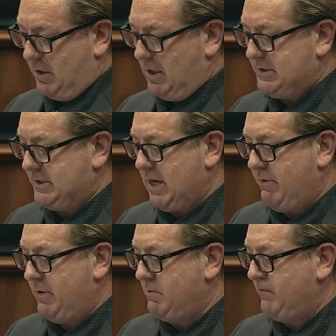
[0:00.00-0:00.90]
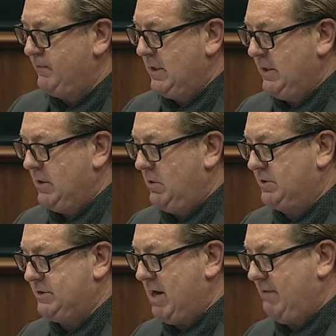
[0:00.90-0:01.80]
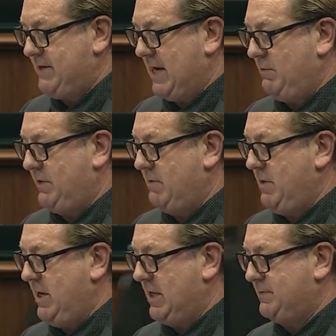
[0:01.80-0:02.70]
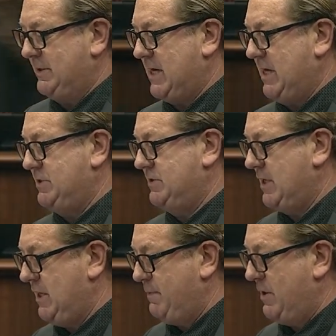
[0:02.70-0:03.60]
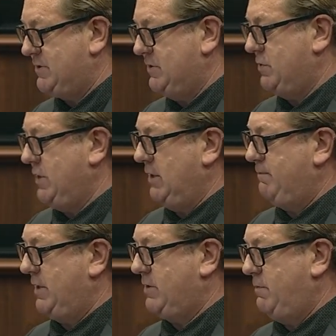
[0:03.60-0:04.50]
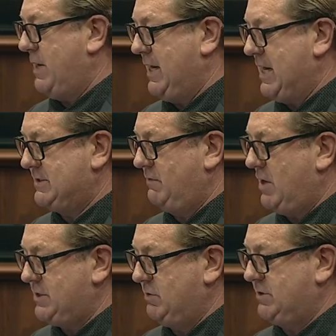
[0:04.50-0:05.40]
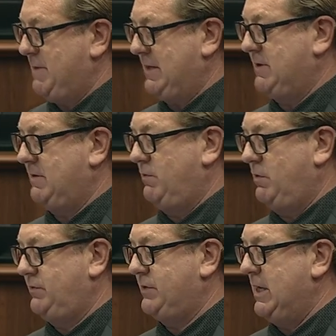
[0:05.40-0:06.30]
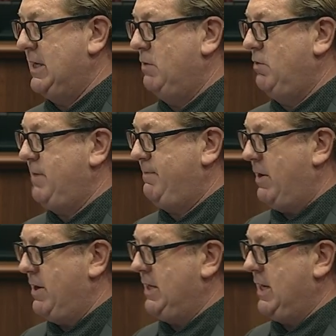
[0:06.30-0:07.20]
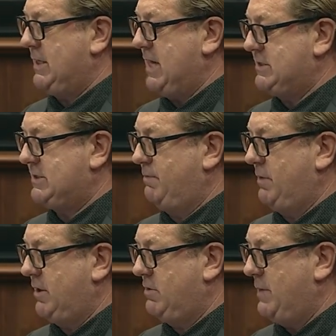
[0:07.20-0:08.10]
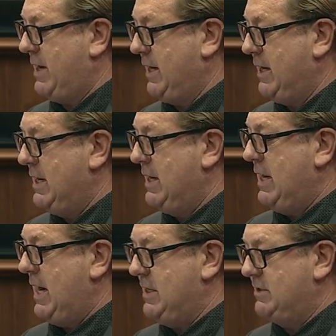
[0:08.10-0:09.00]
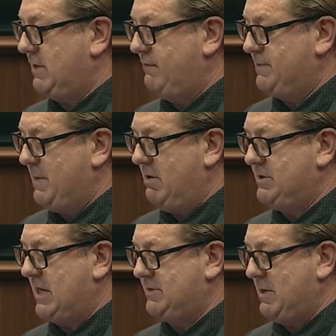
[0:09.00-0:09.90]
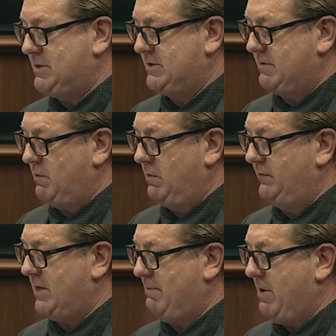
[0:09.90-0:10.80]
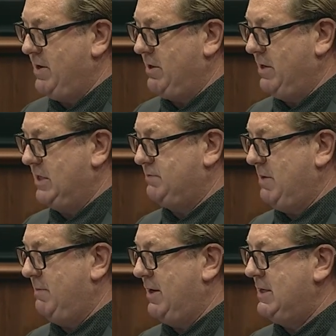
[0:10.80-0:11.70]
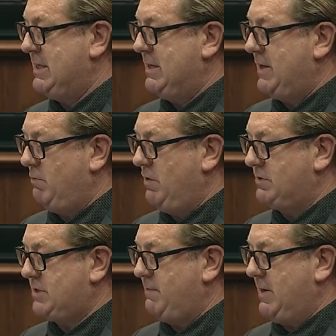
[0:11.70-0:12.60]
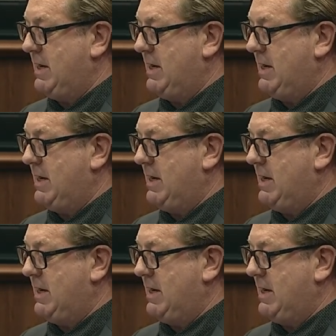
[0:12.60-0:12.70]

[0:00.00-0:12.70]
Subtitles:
highlights the current laws are out of date with community expectations. Any person joining a political party has a right to expect that the rules would be binding against the political party and its office bearers as much as the rules are binding on each member. They would also